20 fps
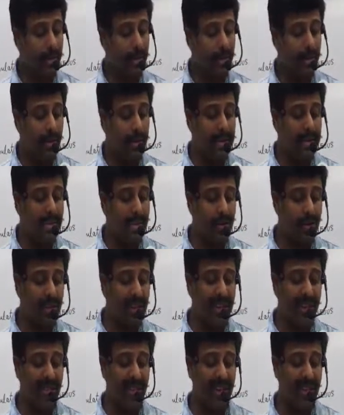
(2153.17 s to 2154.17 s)
Third,
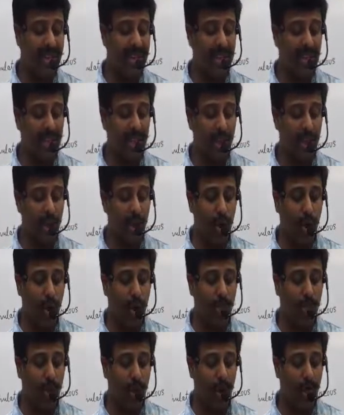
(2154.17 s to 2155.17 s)
stratification
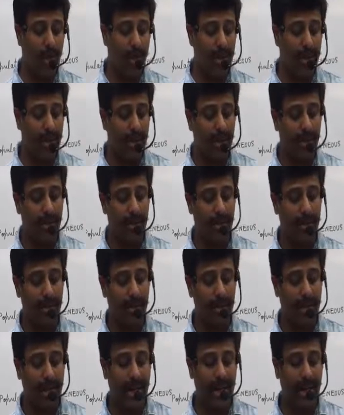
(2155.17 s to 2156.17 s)
not proper,
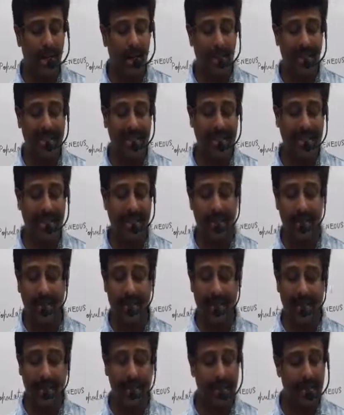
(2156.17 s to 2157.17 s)
then accuracy
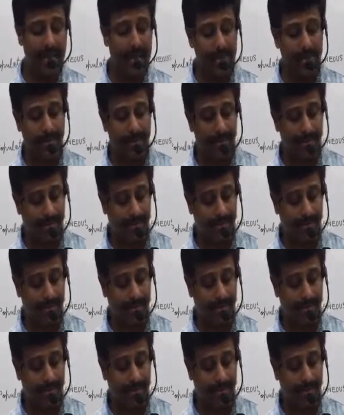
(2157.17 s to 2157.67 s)
decreases.